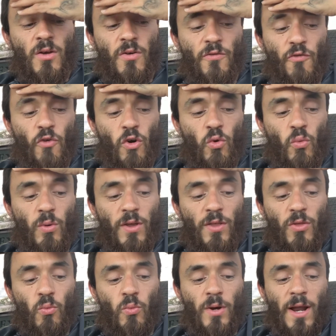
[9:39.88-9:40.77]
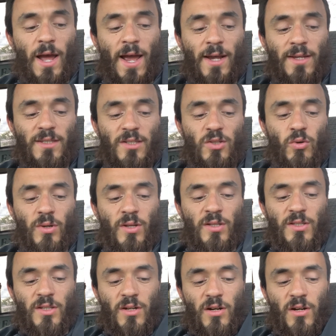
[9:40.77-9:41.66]
forthwith what I still
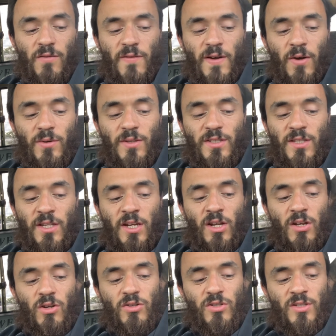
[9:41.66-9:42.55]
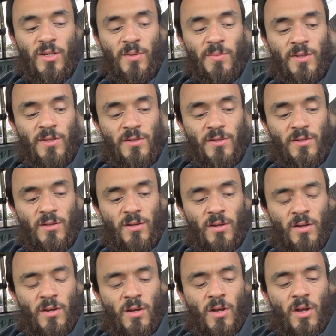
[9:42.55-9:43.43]
considered a very singular summons.
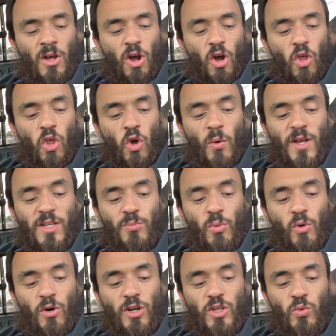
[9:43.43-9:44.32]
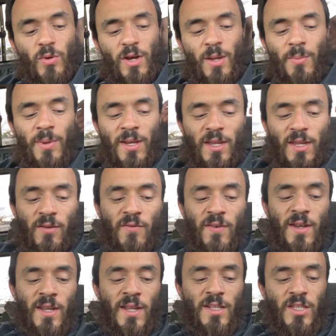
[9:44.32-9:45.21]
Although as boys we had been
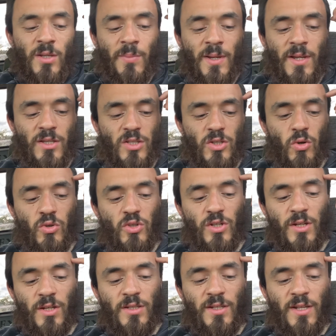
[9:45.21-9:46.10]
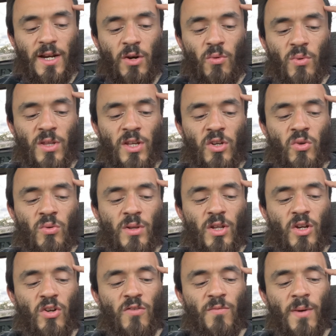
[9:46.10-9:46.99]
even intimate associates, yet I really knew
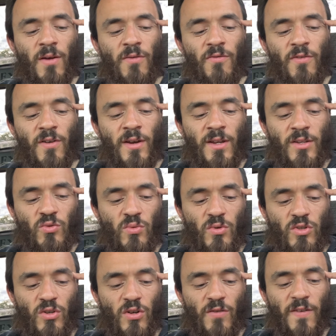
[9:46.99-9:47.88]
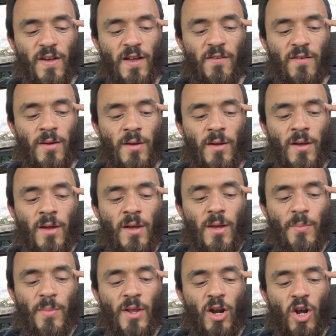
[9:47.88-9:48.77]
little of my friend. His reserve had
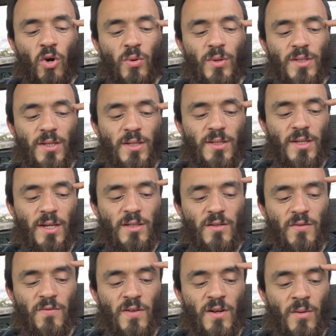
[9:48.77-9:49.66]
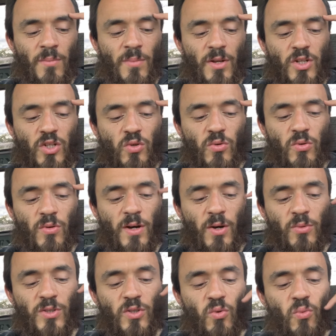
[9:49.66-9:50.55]
been always excessive and habitual. I
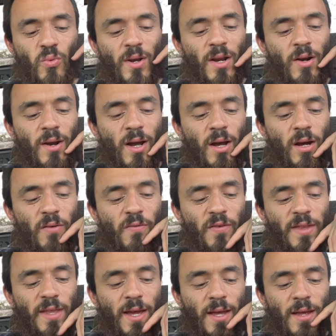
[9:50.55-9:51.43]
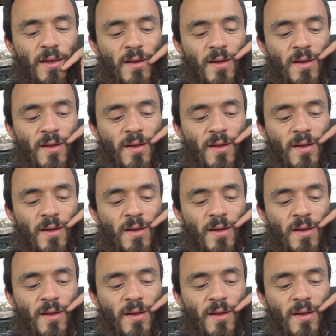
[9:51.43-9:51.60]
was aware, however, that